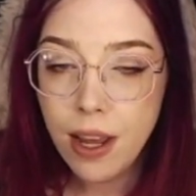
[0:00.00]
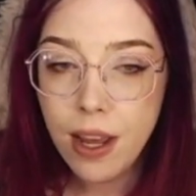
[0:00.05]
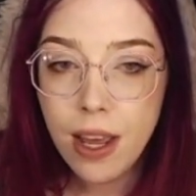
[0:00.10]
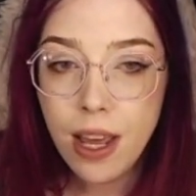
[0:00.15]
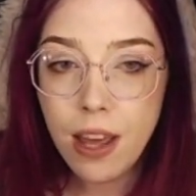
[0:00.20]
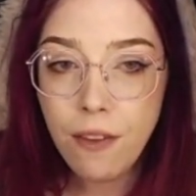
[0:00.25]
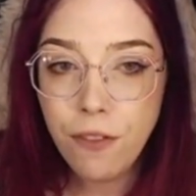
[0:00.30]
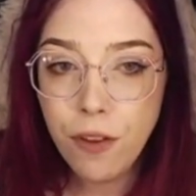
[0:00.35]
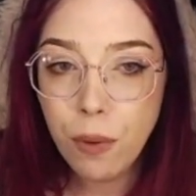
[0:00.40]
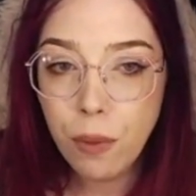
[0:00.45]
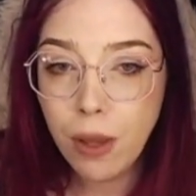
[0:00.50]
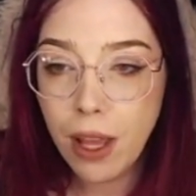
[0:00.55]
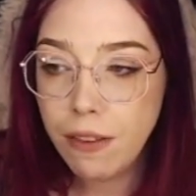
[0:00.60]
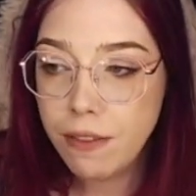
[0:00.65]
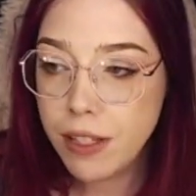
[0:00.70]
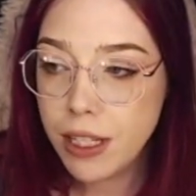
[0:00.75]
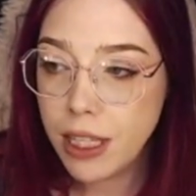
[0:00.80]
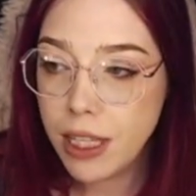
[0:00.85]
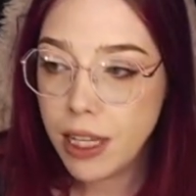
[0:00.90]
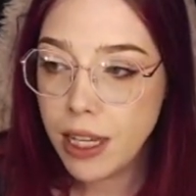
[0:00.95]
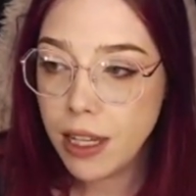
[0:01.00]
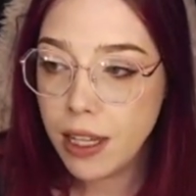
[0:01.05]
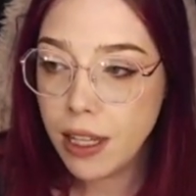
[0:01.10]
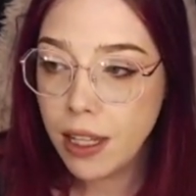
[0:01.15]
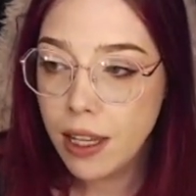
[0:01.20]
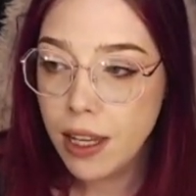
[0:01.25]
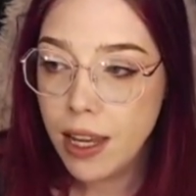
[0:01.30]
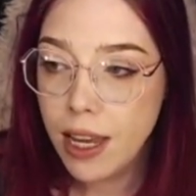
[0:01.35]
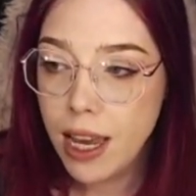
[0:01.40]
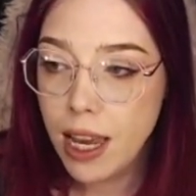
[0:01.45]
If you left click,
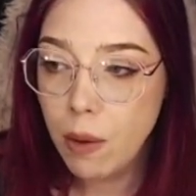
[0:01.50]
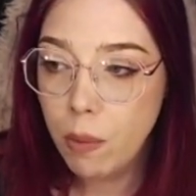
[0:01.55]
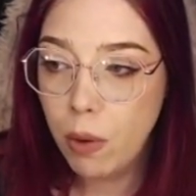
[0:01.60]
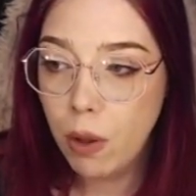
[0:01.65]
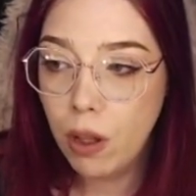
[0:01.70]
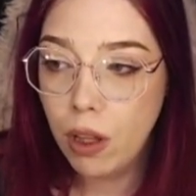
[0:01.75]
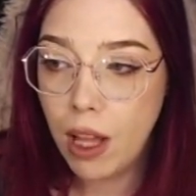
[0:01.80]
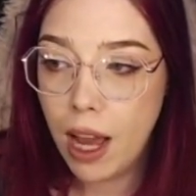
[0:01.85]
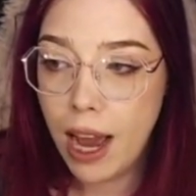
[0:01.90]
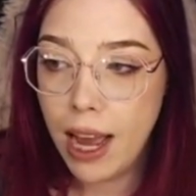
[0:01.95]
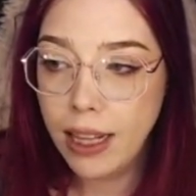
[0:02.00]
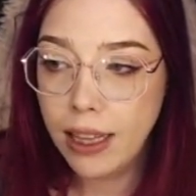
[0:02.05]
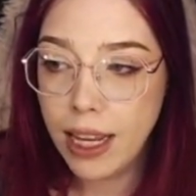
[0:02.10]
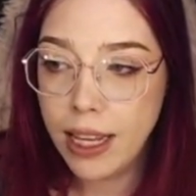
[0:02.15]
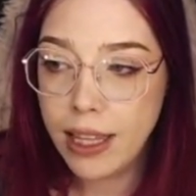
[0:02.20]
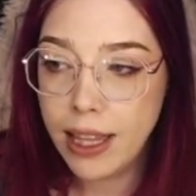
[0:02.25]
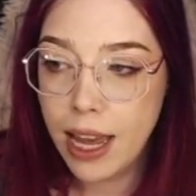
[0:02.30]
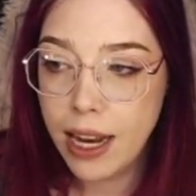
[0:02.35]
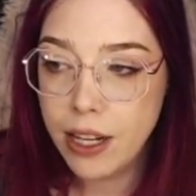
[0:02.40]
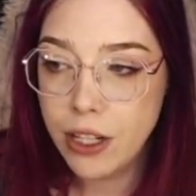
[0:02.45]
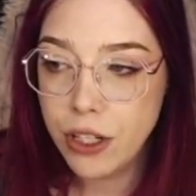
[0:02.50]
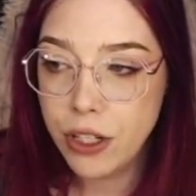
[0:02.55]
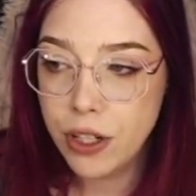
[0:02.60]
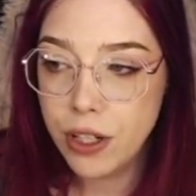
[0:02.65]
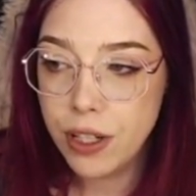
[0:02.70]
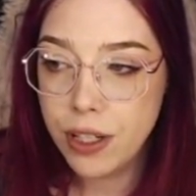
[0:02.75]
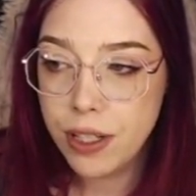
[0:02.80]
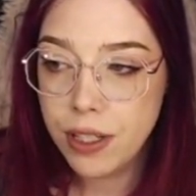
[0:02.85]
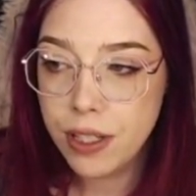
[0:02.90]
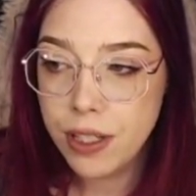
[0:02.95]
it will highlight that as
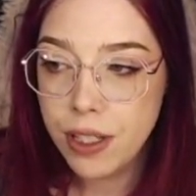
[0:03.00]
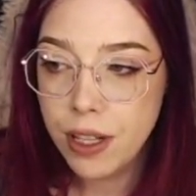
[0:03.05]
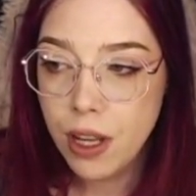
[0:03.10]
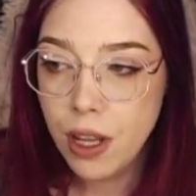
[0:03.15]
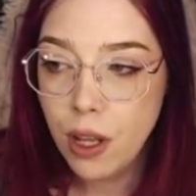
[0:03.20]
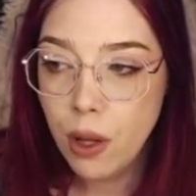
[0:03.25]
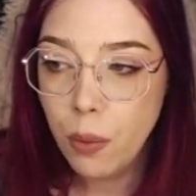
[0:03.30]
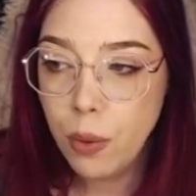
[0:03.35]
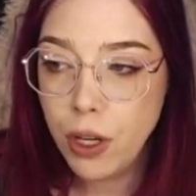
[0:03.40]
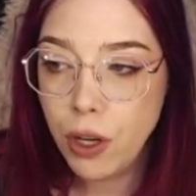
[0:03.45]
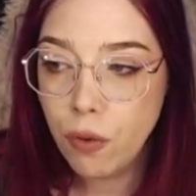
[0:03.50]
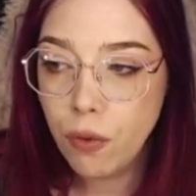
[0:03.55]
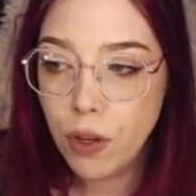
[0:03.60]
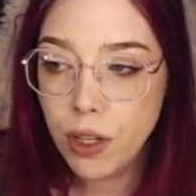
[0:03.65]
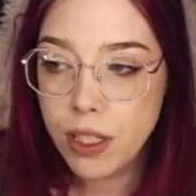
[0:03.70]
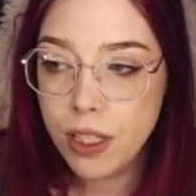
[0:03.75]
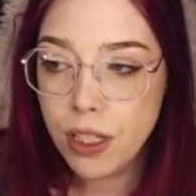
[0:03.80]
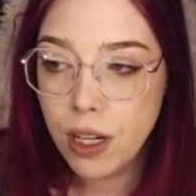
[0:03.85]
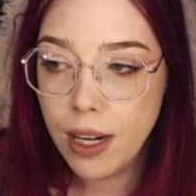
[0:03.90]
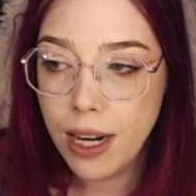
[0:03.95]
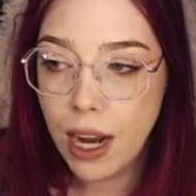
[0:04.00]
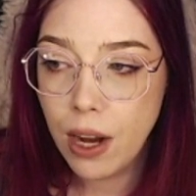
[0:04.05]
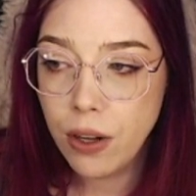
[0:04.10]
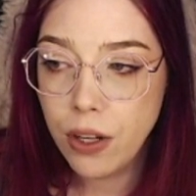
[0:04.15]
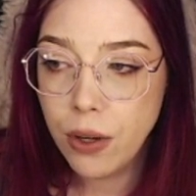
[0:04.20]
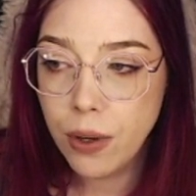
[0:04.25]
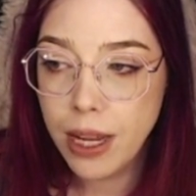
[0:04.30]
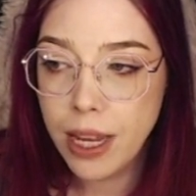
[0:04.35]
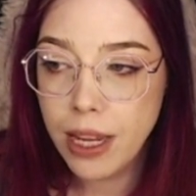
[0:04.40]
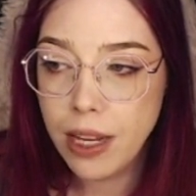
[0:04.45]
yours. When you first start out you
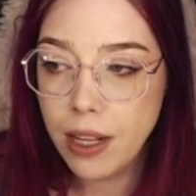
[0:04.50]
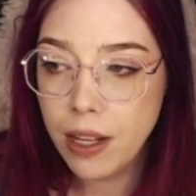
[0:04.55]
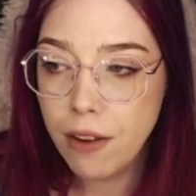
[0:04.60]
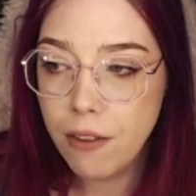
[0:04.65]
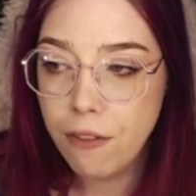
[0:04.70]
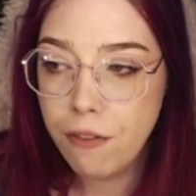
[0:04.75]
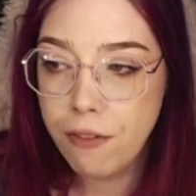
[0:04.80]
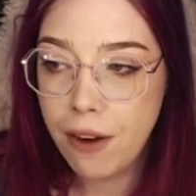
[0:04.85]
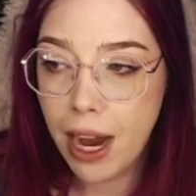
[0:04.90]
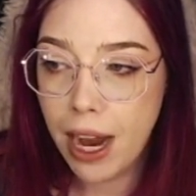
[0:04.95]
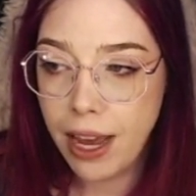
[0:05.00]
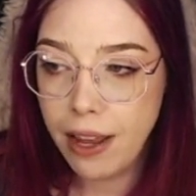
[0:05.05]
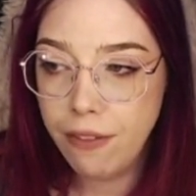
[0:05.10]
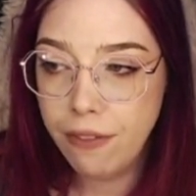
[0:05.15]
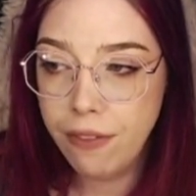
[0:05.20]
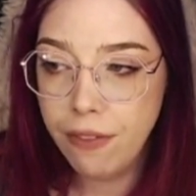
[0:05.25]
get 5.